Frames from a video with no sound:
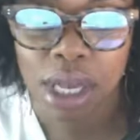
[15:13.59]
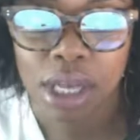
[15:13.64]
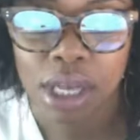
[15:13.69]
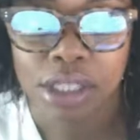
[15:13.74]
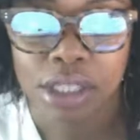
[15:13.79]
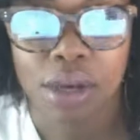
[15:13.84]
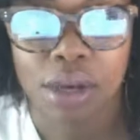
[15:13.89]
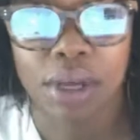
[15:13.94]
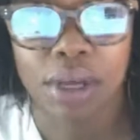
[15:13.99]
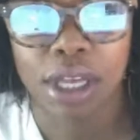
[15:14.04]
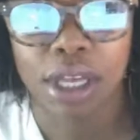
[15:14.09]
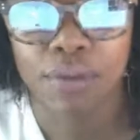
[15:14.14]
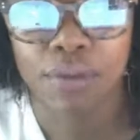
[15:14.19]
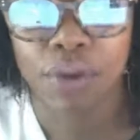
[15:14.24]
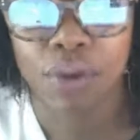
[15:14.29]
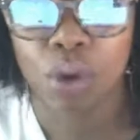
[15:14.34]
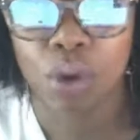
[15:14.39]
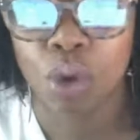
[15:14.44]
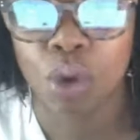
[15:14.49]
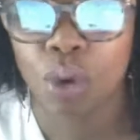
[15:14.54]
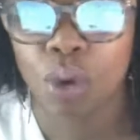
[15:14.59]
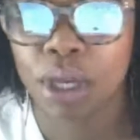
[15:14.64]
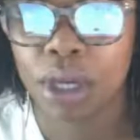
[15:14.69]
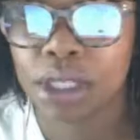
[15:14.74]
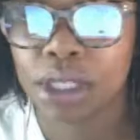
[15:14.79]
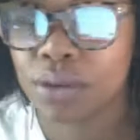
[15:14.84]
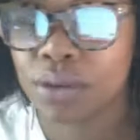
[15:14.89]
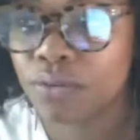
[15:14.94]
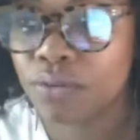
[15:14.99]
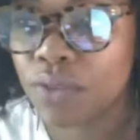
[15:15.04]
So if you're going
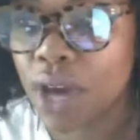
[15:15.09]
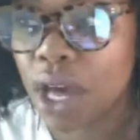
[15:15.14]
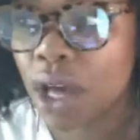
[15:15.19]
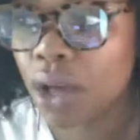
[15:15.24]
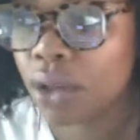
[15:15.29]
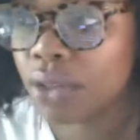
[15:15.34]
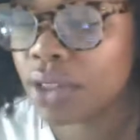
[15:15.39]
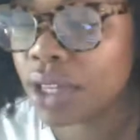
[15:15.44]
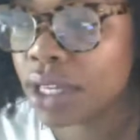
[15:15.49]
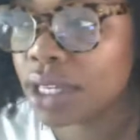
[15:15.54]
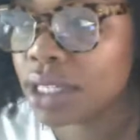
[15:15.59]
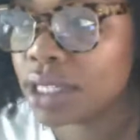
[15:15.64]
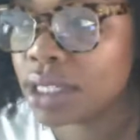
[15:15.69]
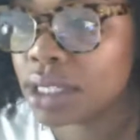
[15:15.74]
to file these